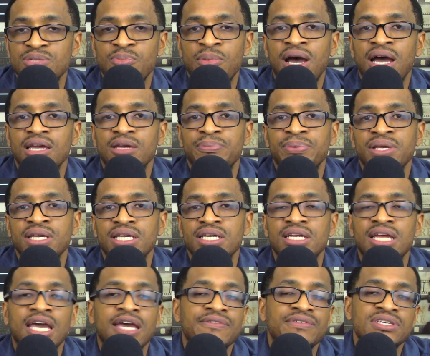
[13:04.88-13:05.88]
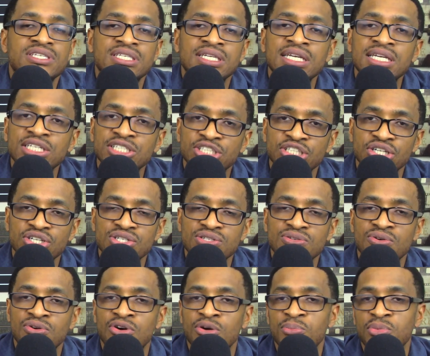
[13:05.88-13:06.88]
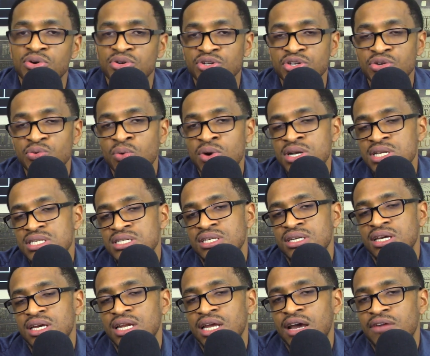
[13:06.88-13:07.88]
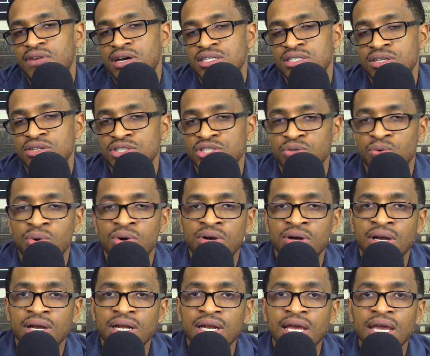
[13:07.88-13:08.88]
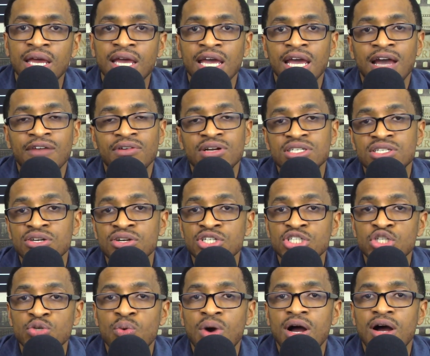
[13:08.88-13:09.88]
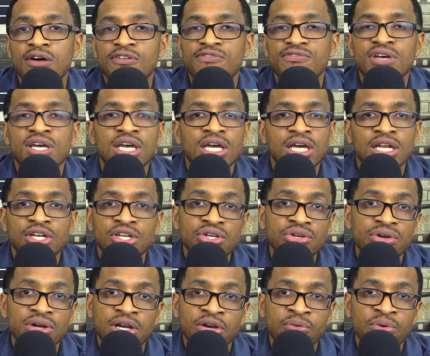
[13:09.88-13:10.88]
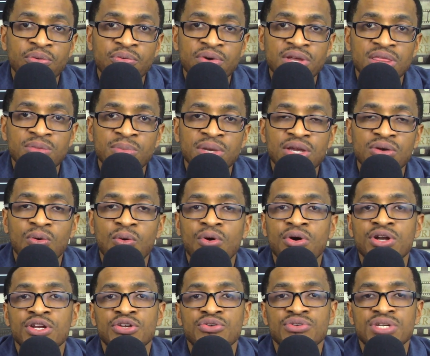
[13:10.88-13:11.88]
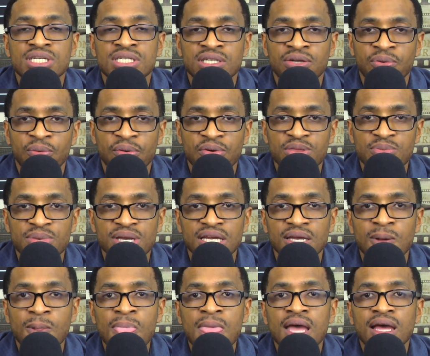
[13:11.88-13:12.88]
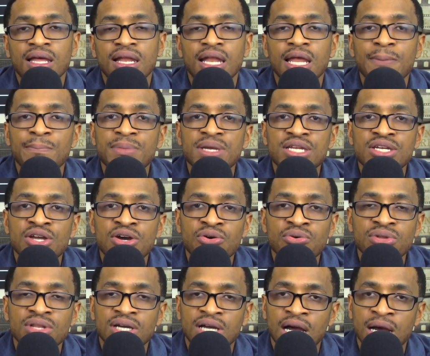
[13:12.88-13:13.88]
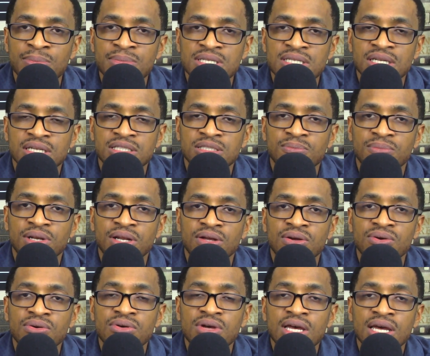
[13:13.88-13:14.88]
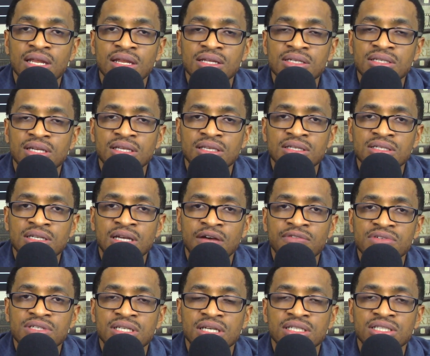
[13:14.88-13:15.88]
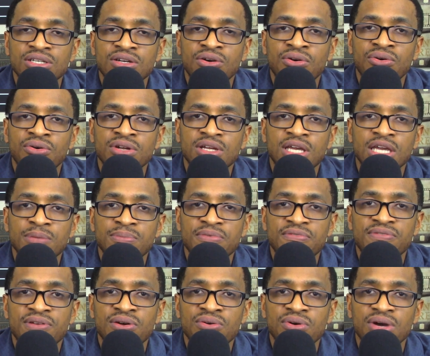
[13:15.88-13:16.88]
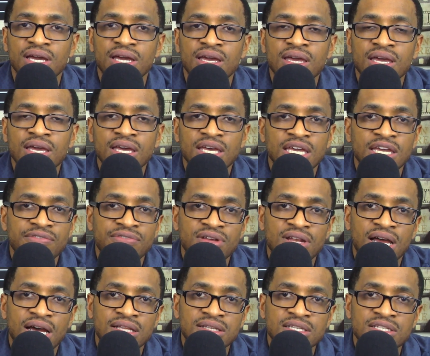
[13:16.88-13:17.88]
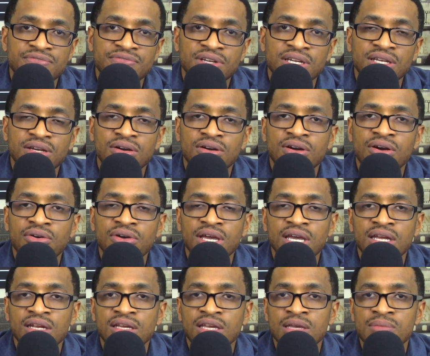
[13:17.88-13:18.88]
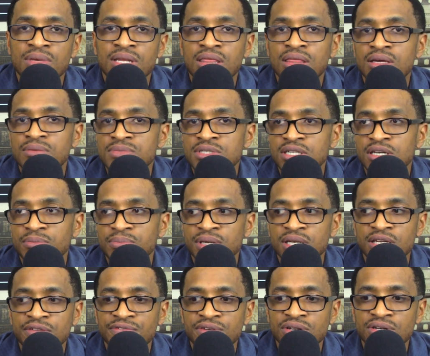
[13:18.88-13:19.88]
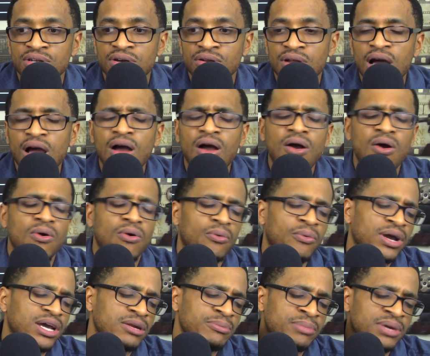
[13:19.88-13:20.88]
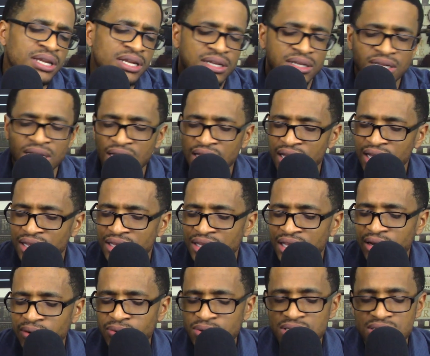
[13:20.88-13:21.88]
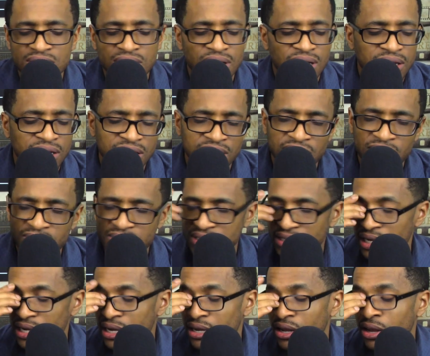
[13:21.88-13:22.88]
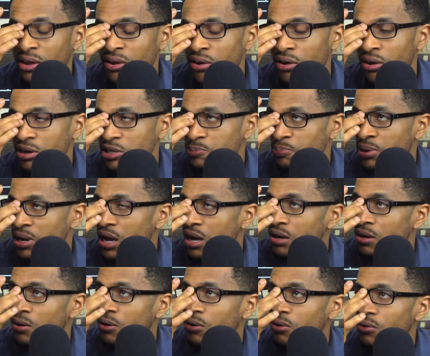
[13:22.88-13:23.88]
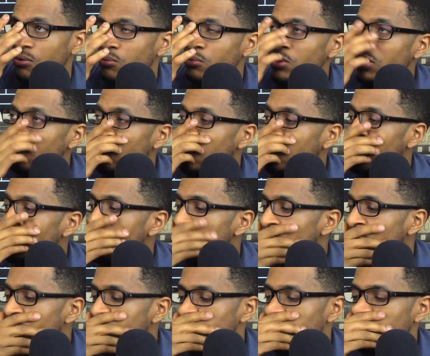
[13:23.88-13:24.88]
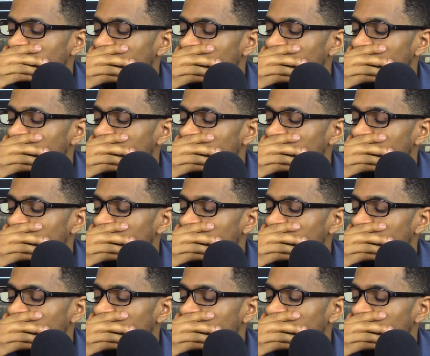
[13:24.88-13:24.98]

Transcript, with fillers: my opinion. Have you seen Geostorm, or do you want to see it? Have I turned you on? Have I turned you off? Do you agree with me, or do you disagree with me? Let me know in the comment section below. Let's get this conversation going and keep it flowing. If you like this video, go ahead and give me the thumbs up. And if you don't, oh, wait a minute. There was like a large plot hole. Where did I leave off of my